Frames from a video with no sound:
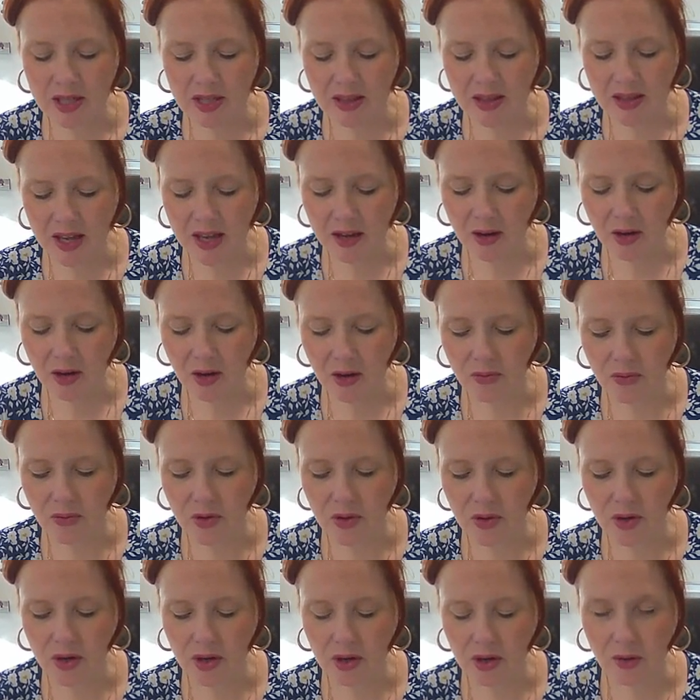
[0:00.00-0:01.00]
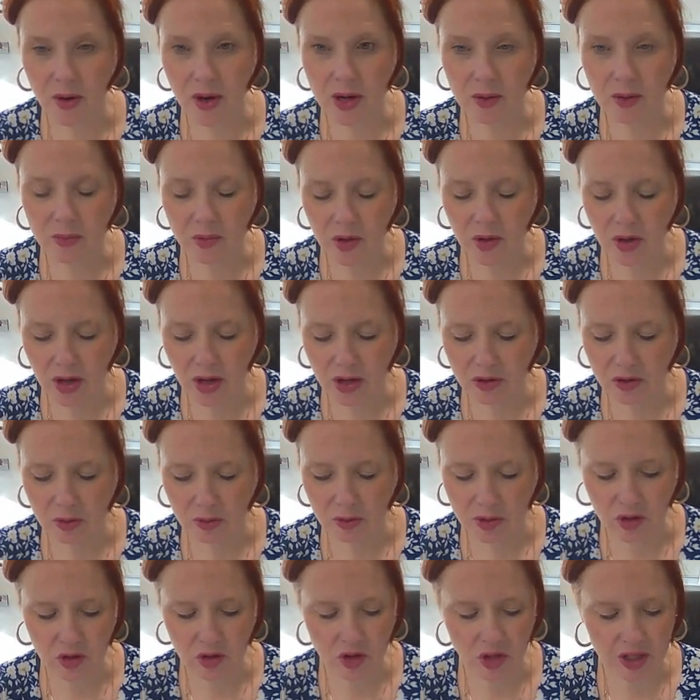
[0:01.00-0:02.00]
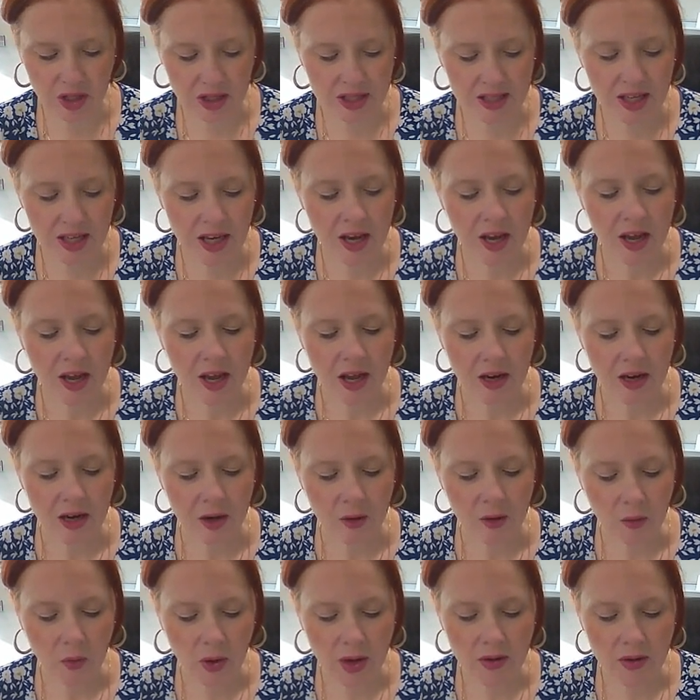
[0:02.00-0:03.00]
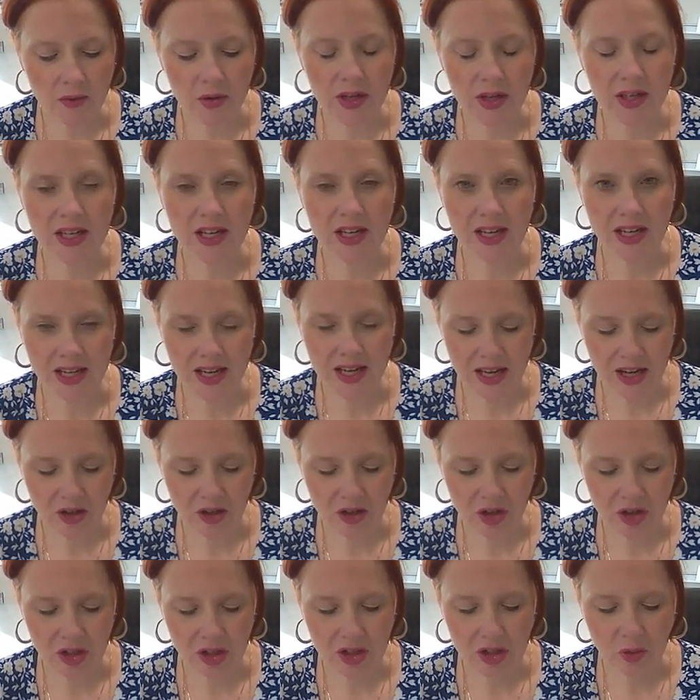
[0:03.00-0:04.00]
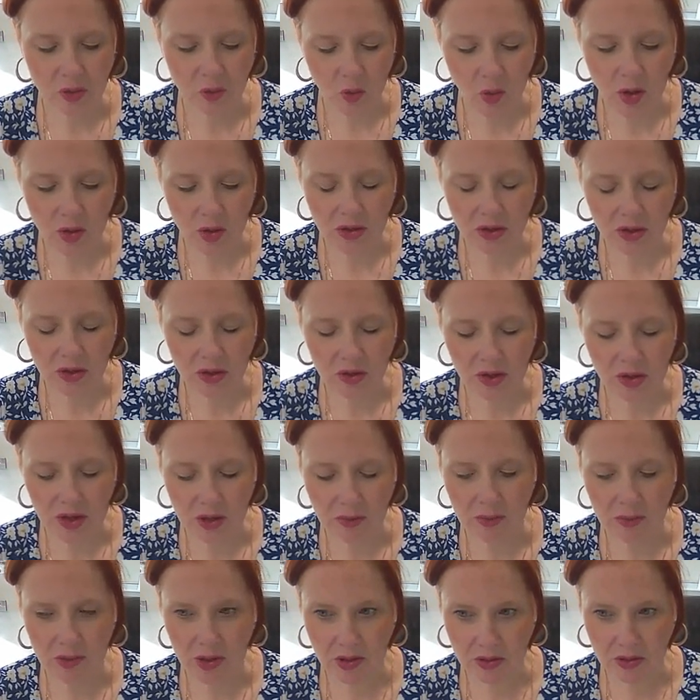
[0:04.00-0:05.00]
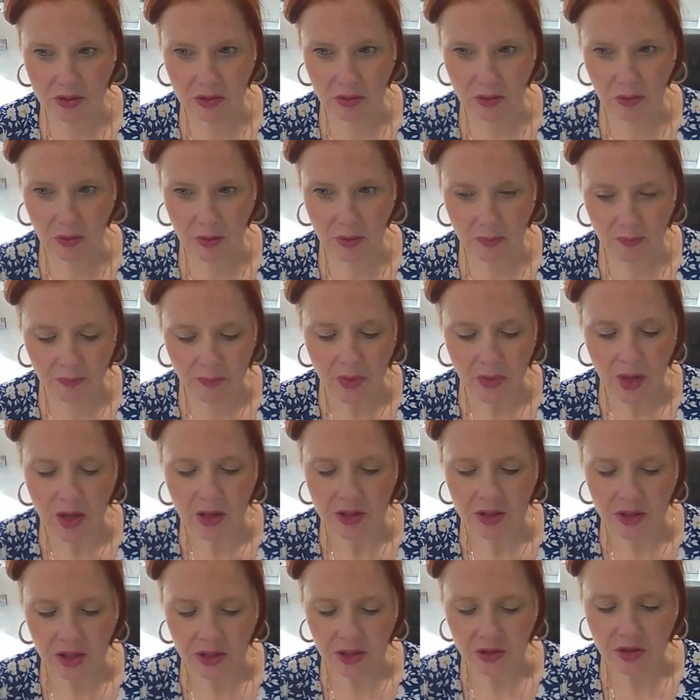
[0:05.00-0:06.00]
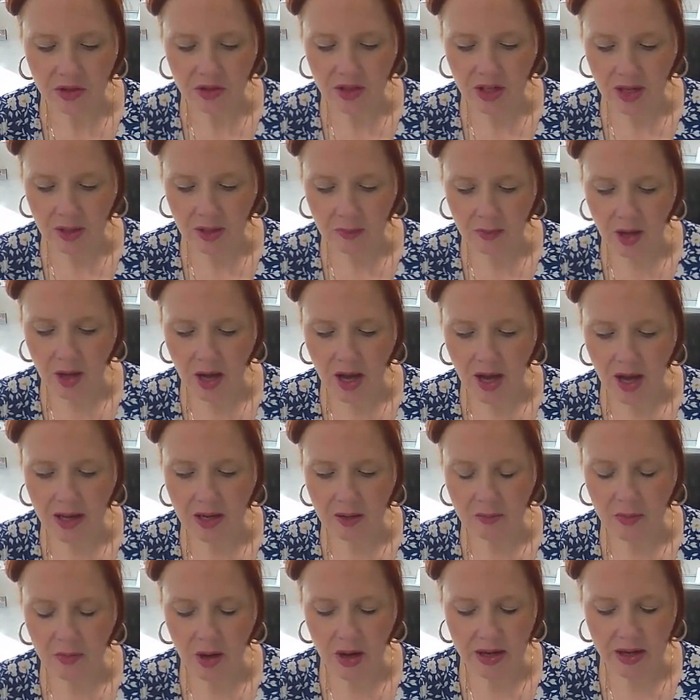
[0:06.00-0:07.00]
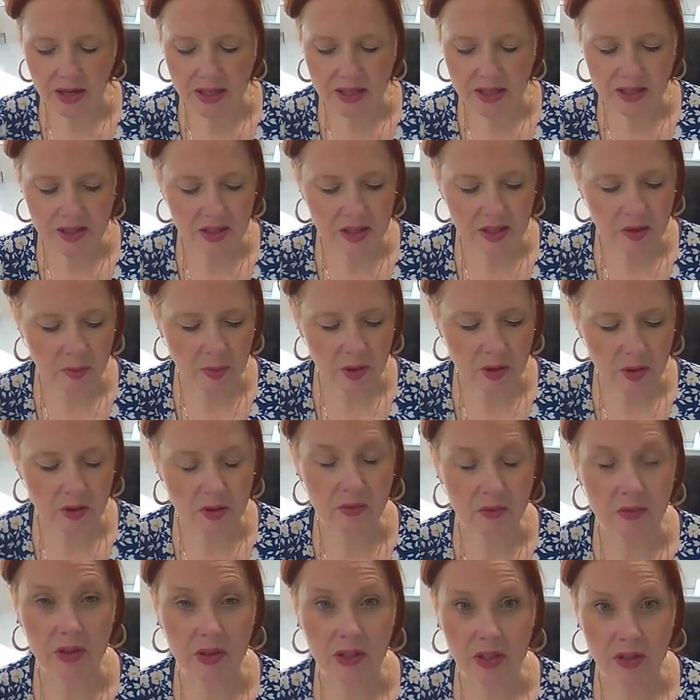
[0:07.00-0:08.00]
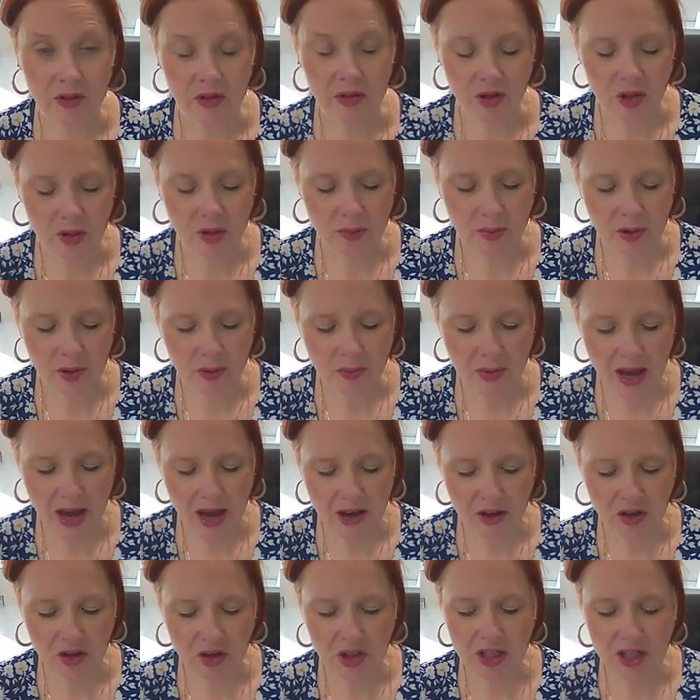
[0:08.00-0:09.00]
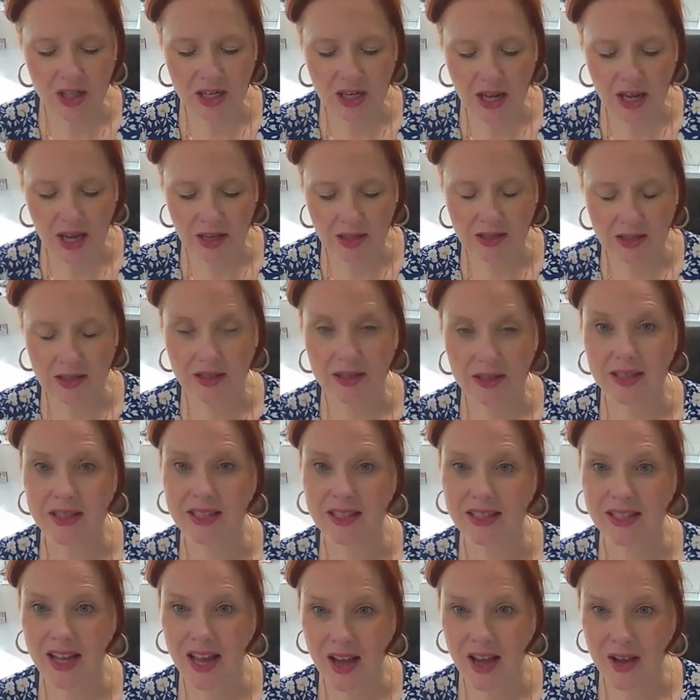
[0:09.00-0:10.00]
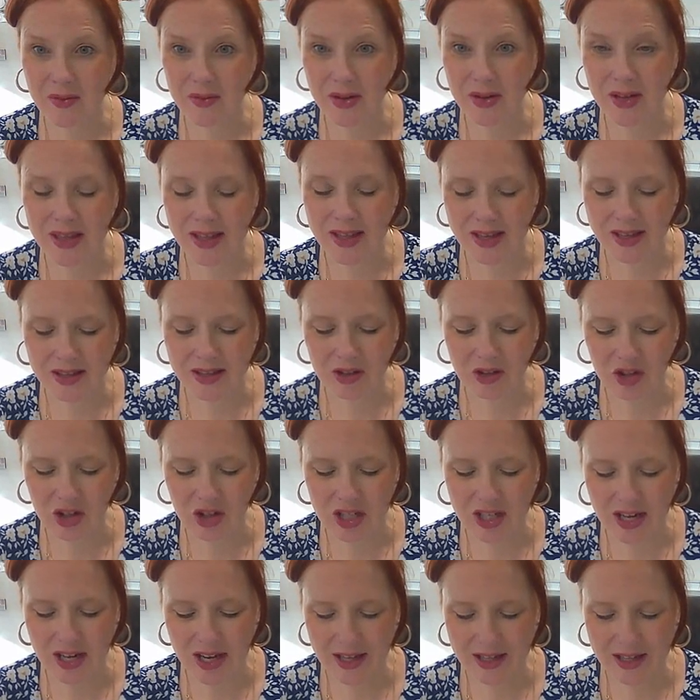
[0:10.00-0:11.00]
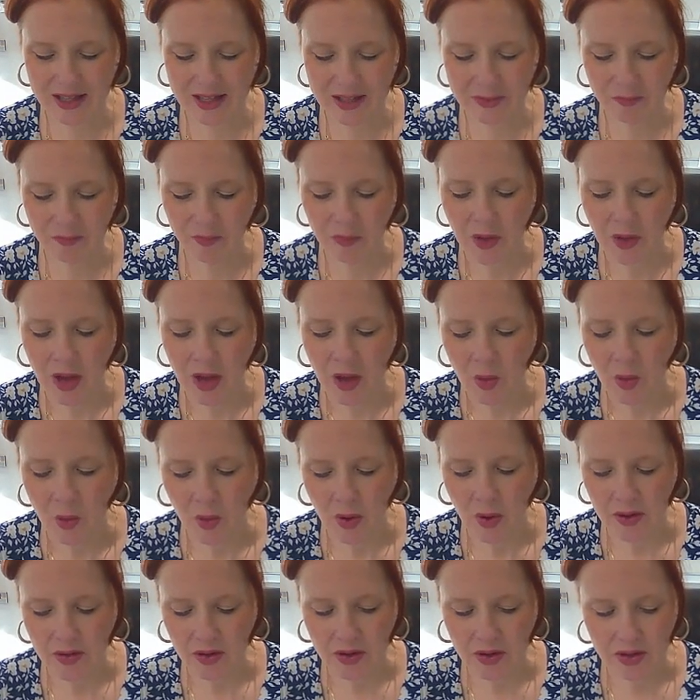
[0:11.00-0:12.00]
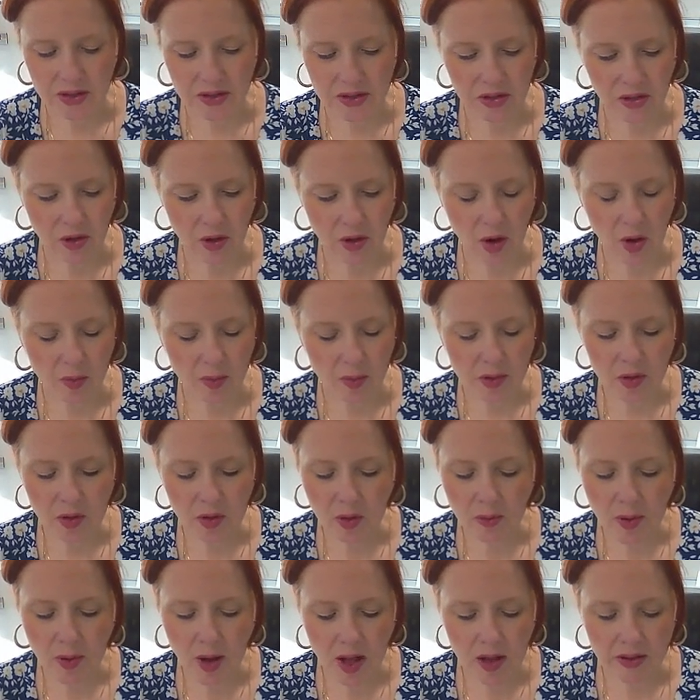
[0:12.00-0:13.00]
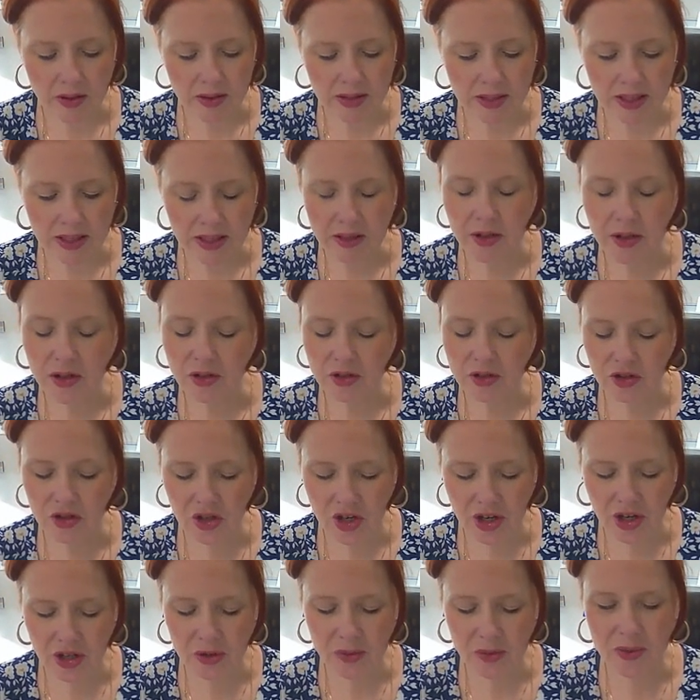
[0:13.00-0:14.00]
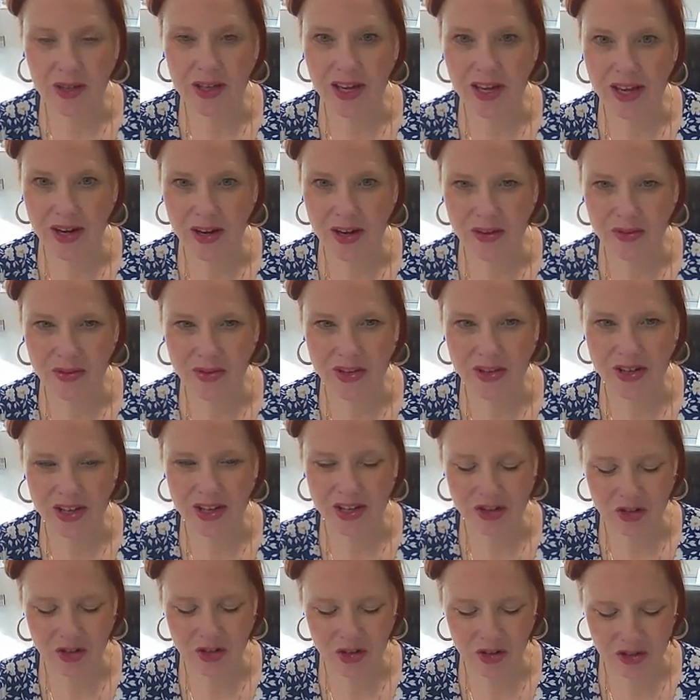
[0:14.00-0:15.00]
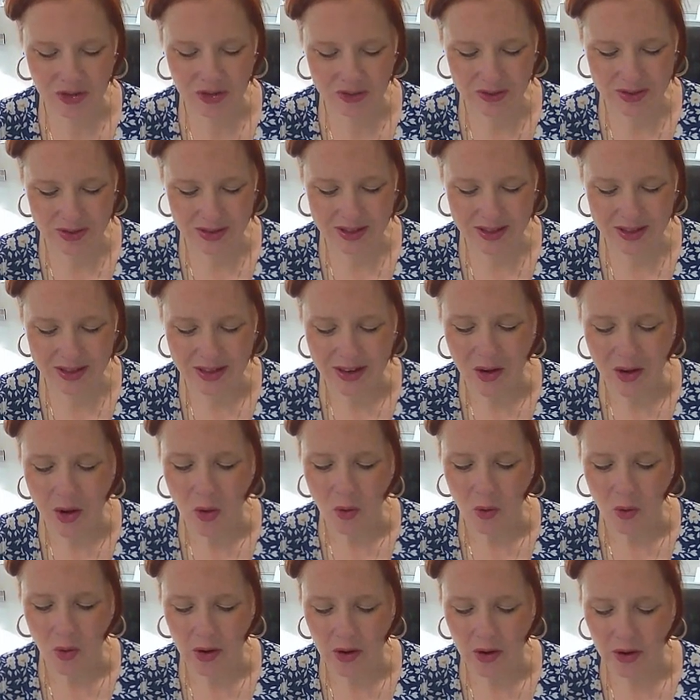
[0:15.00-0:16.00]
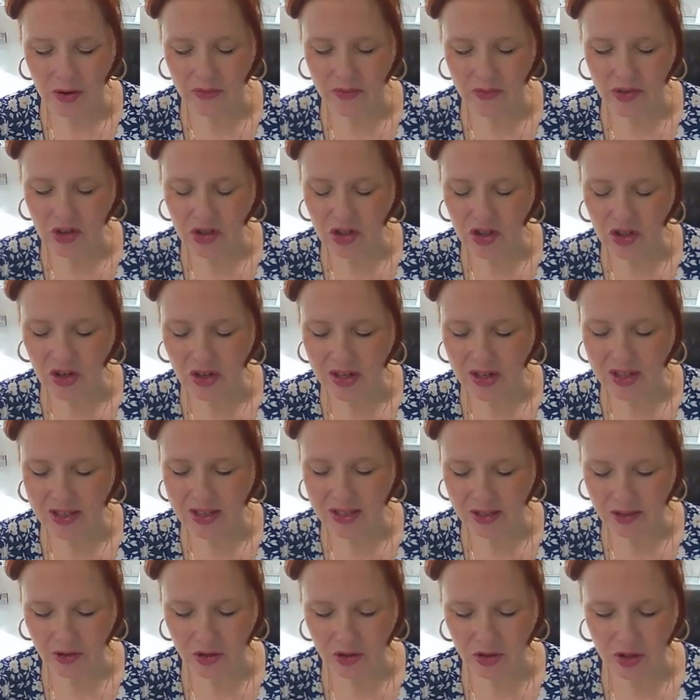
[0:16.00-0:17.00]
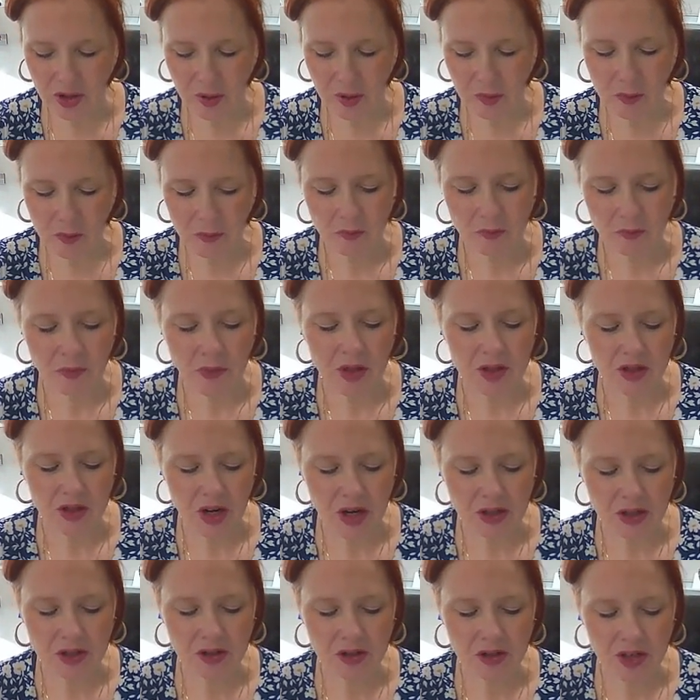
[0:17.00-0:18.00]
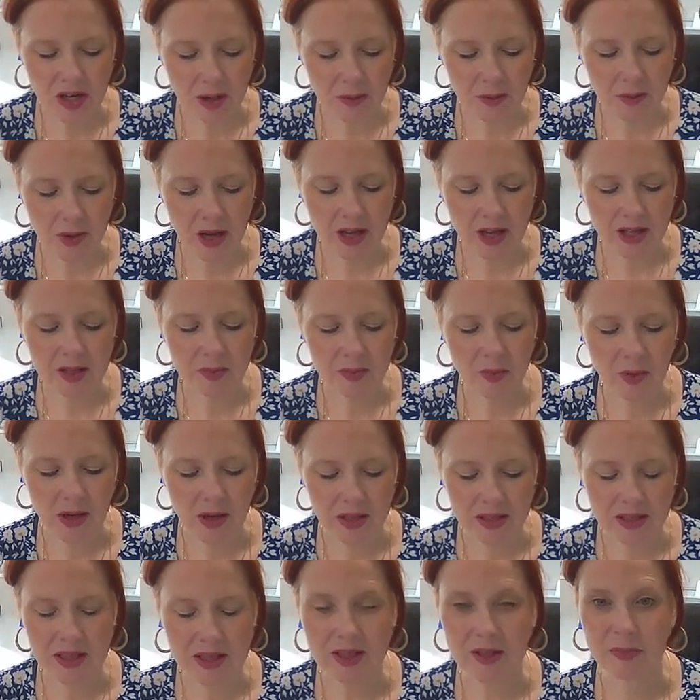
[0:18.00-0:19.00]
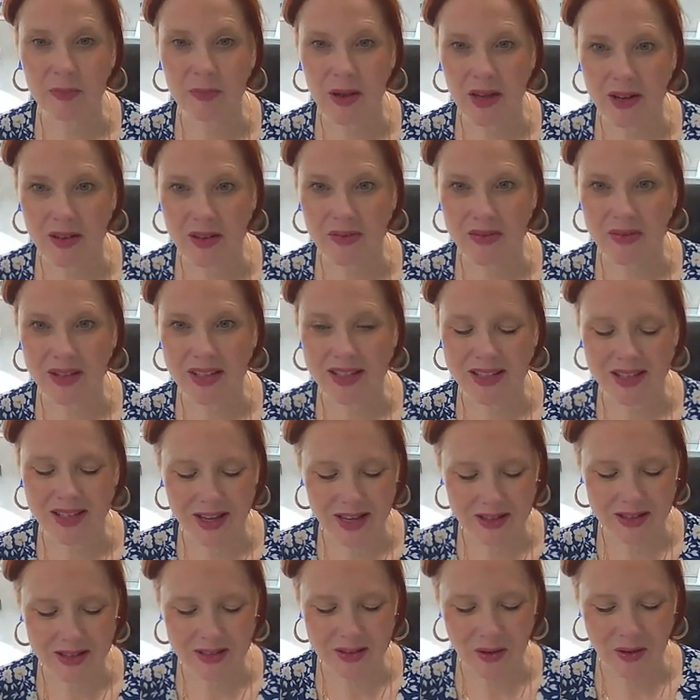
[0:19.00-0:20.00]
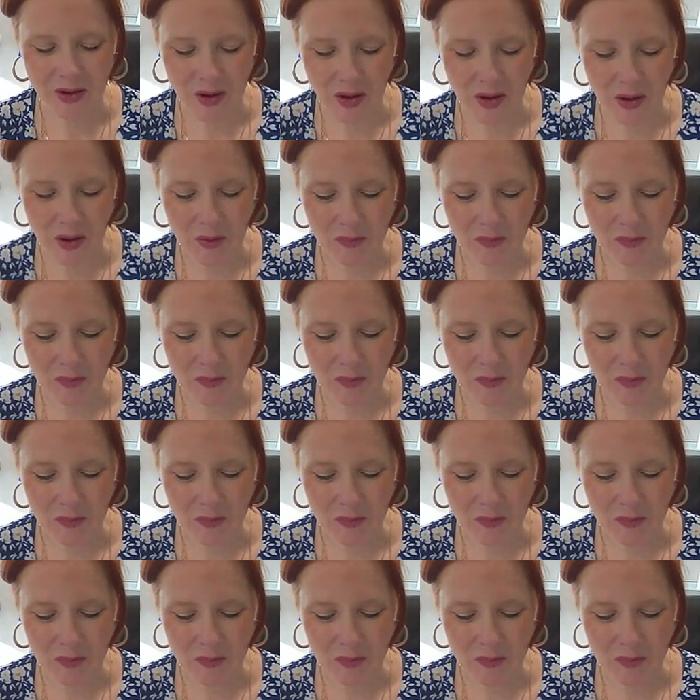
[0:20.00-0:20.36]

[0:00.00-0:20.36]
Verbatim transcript: to thank her for her incredible contributions and unwavering dedication to Walnut Creek Middle School. Dr. Damcott embodies the spirit of leadership, compassion, and excellence in everything that she does. Whether it's her open door policy, her genuine care for each student, or her visionary leadership, Dr. Damcott's presence benefits us all.